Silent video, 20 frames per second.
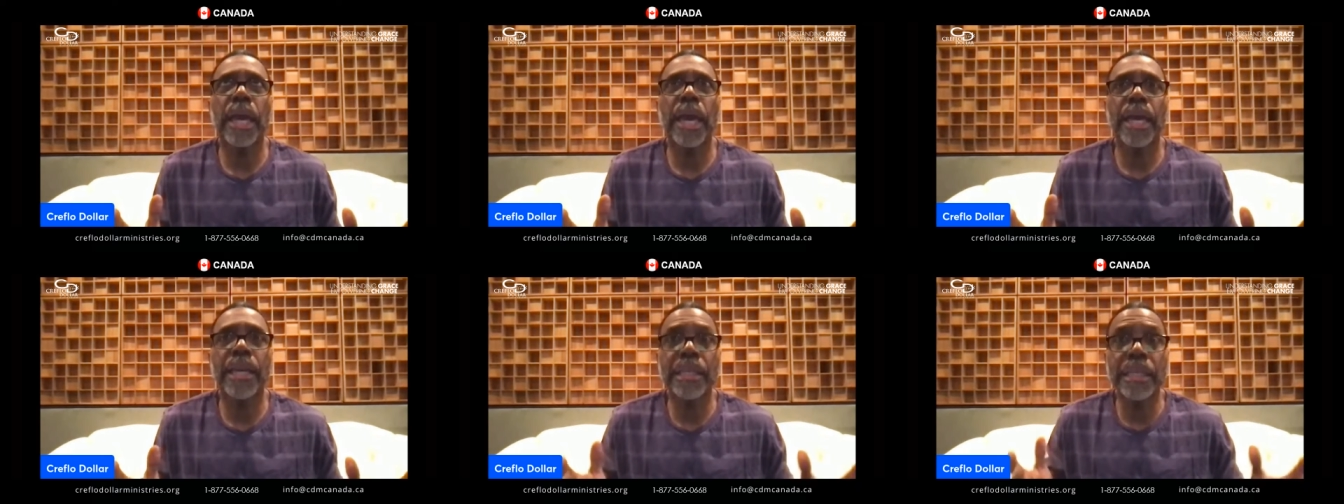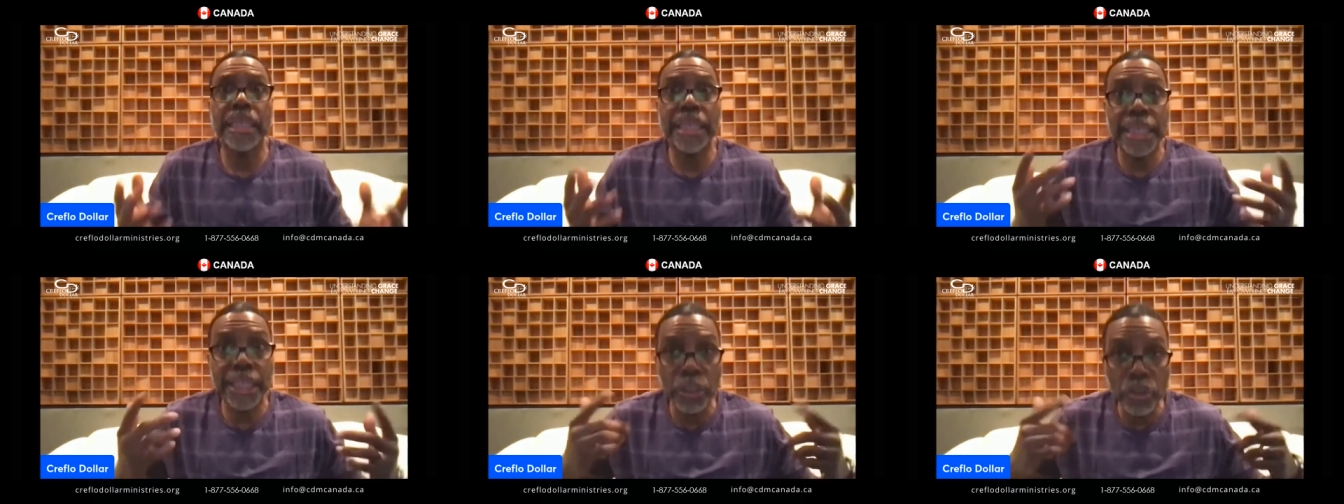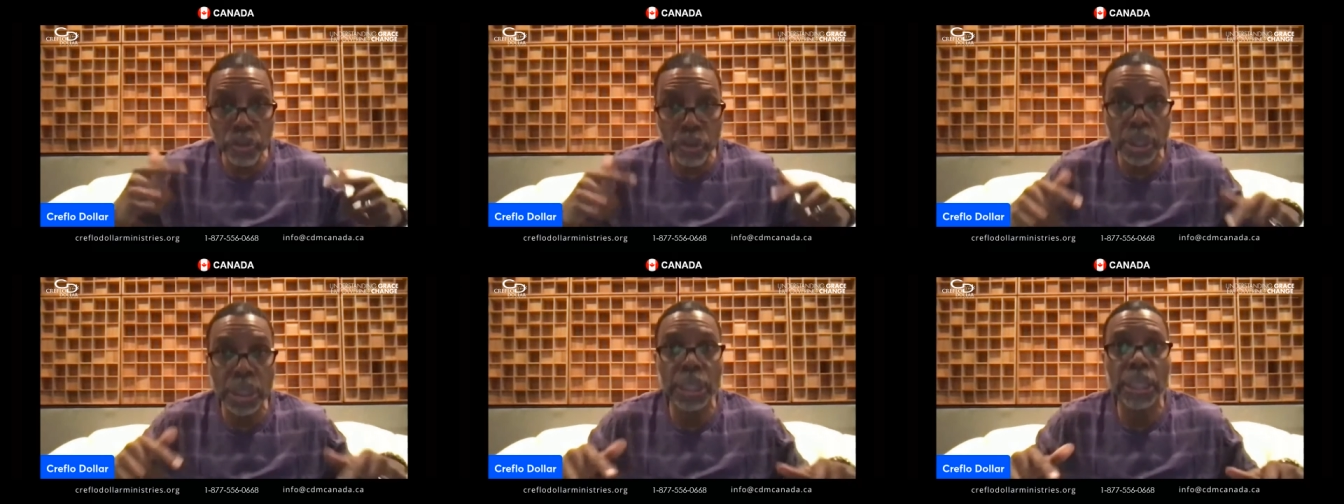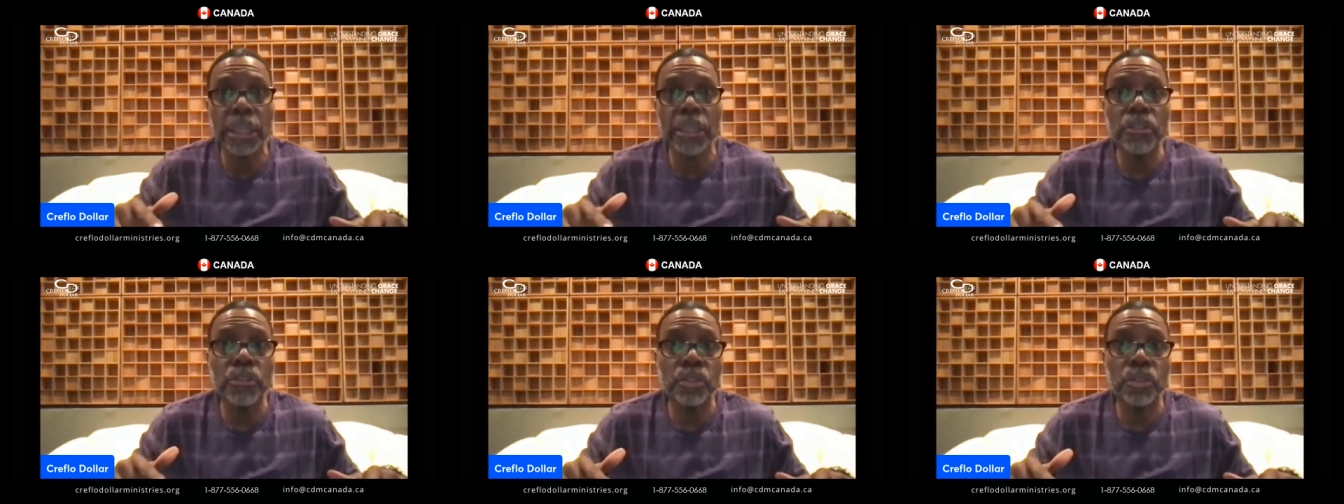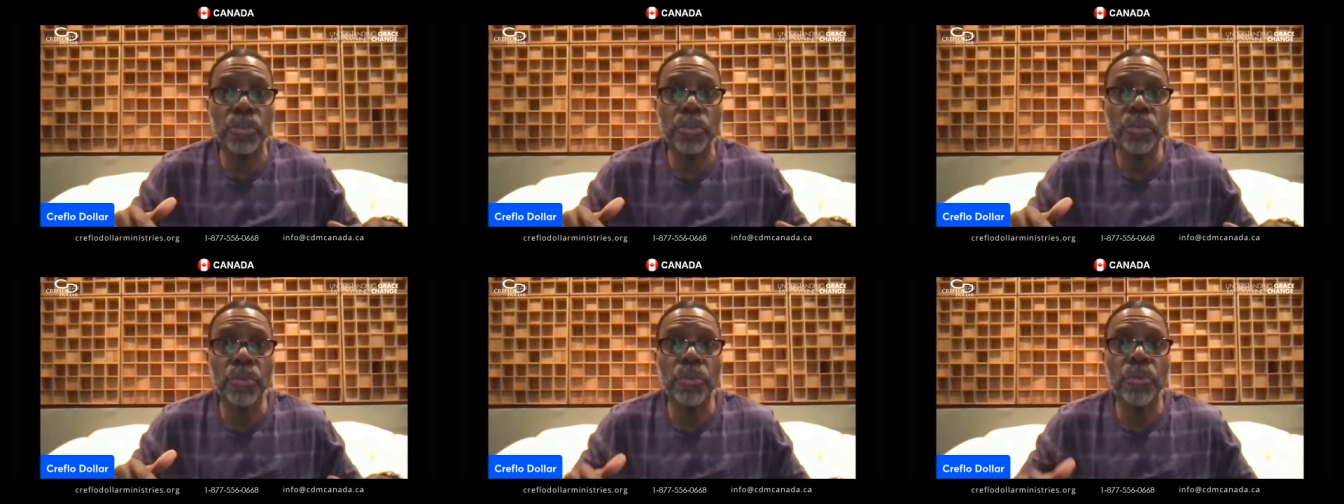and yielding
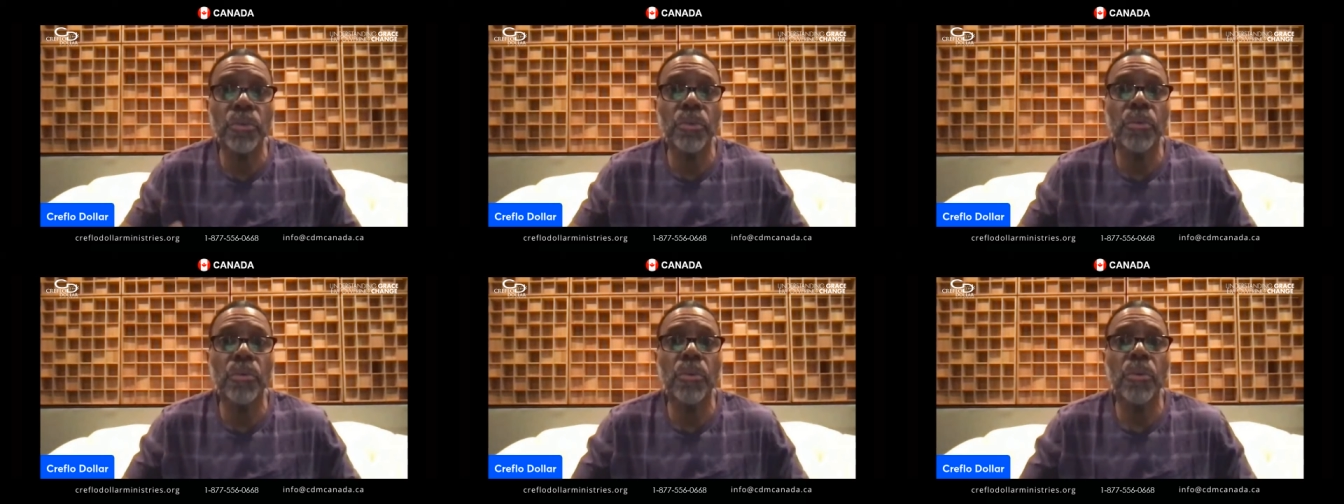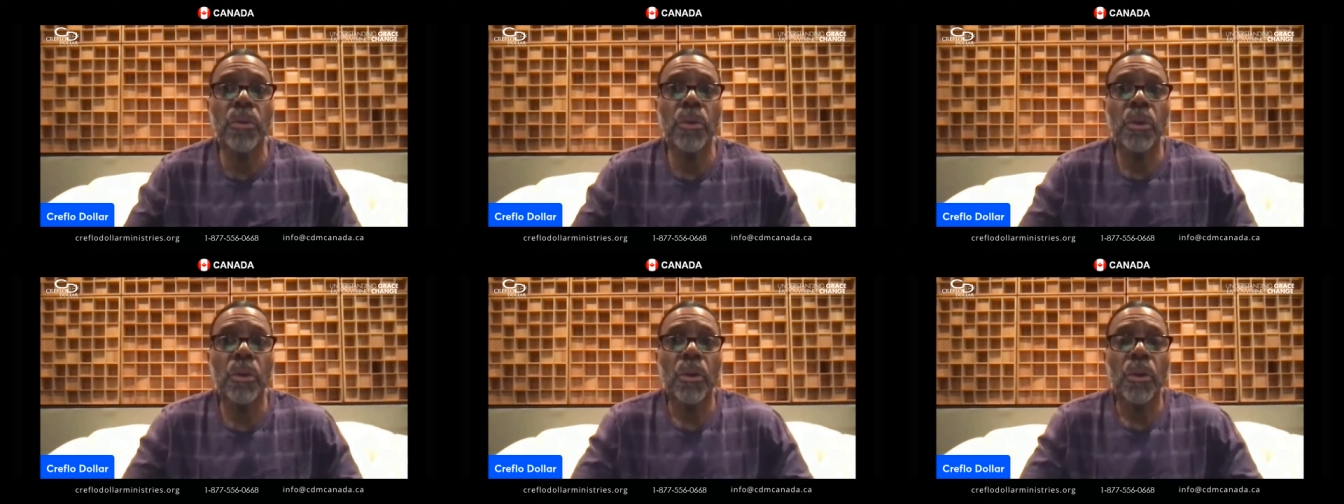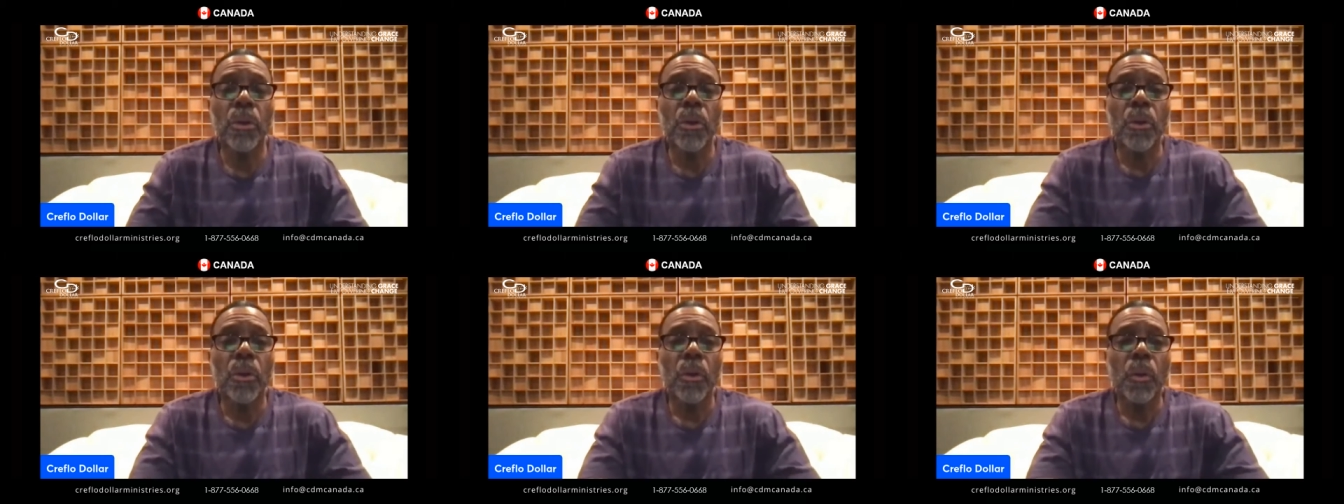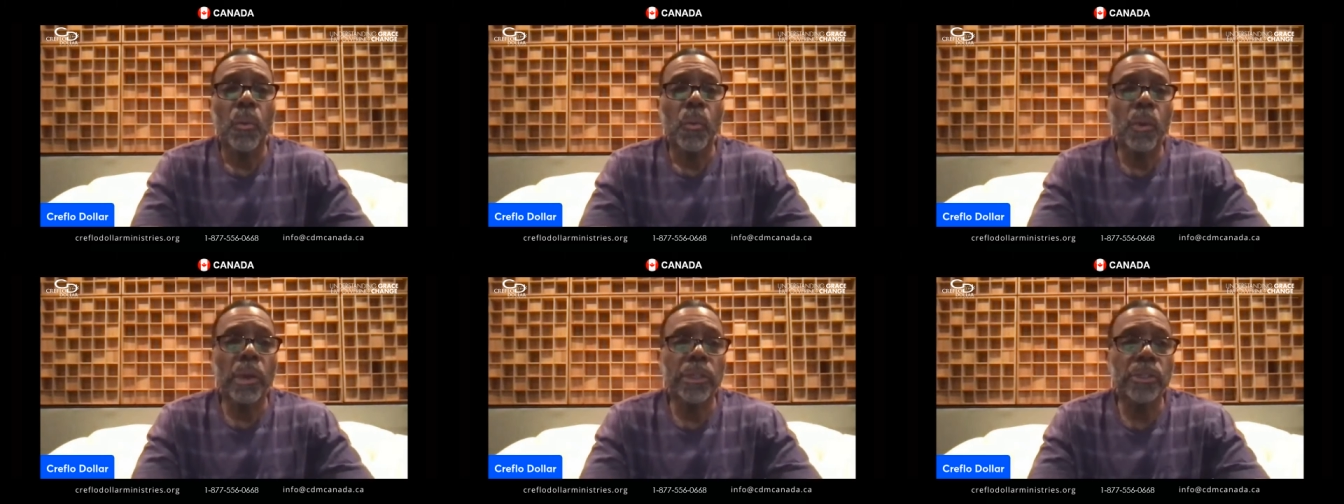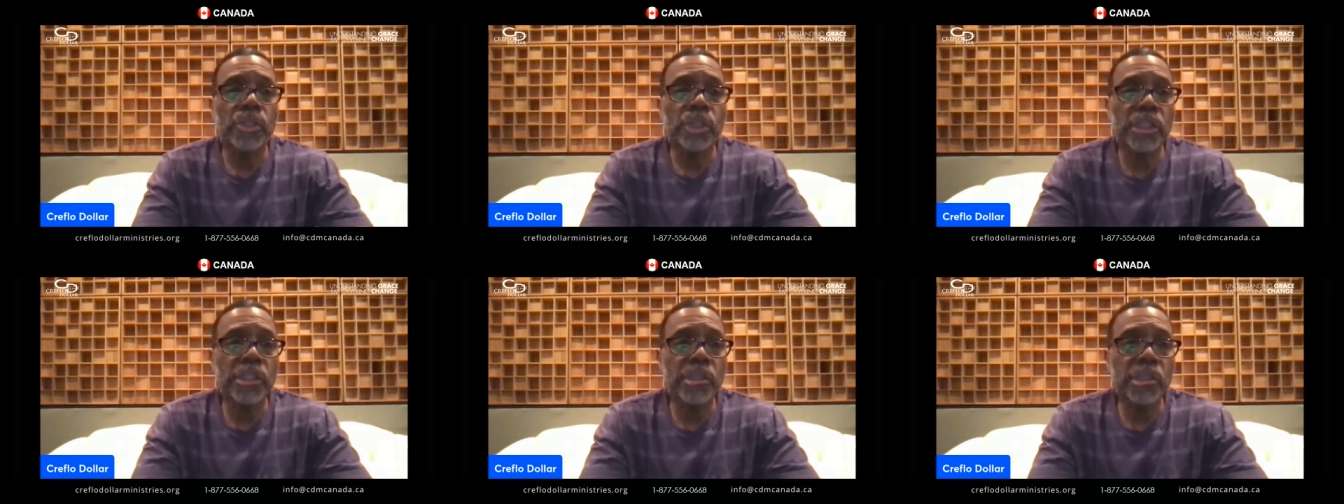to
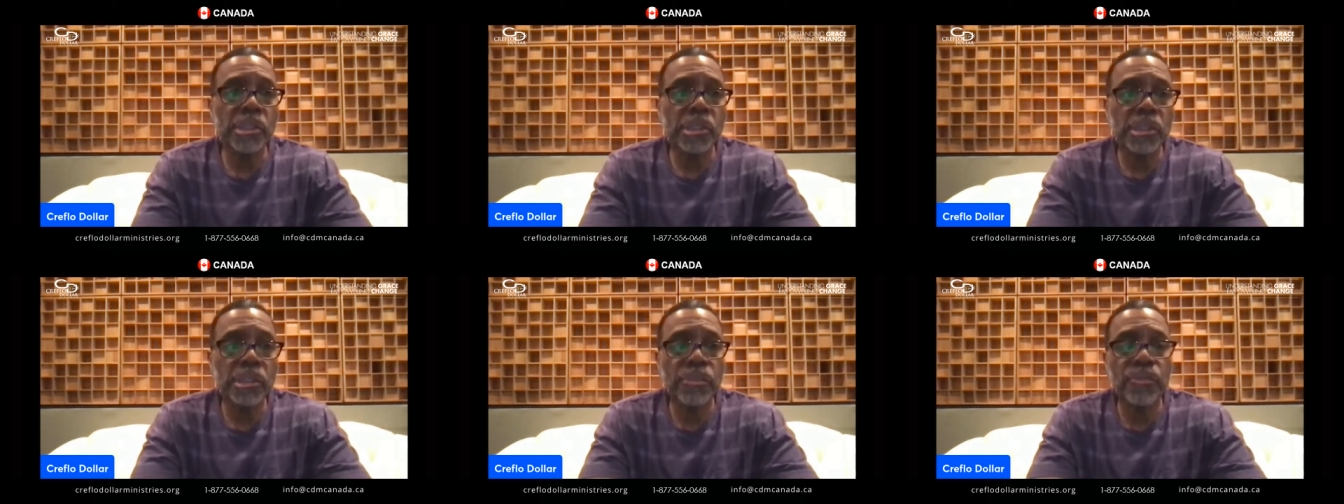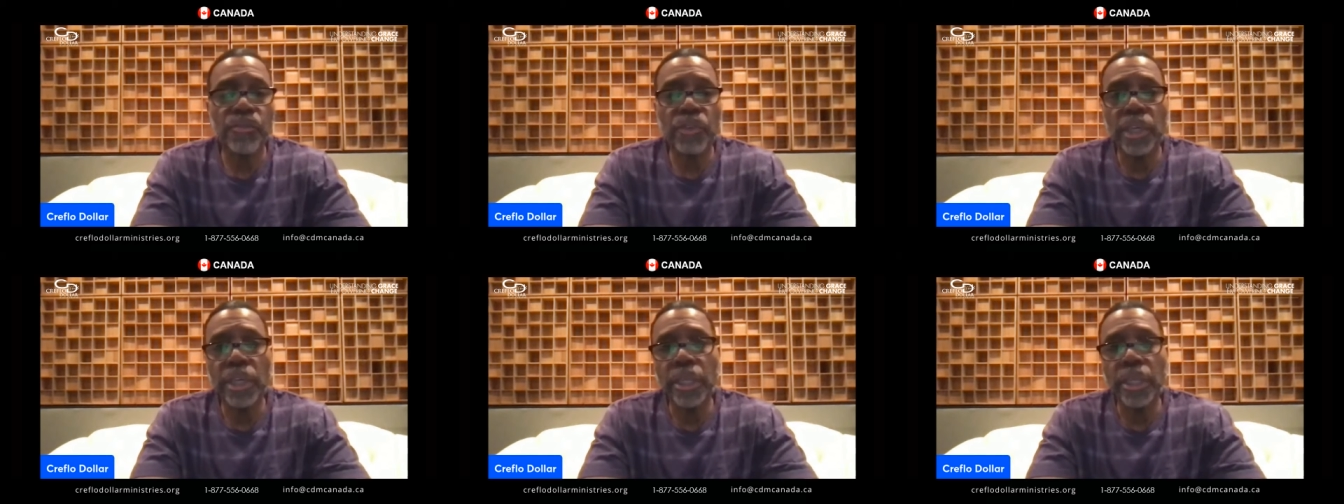what Jesus has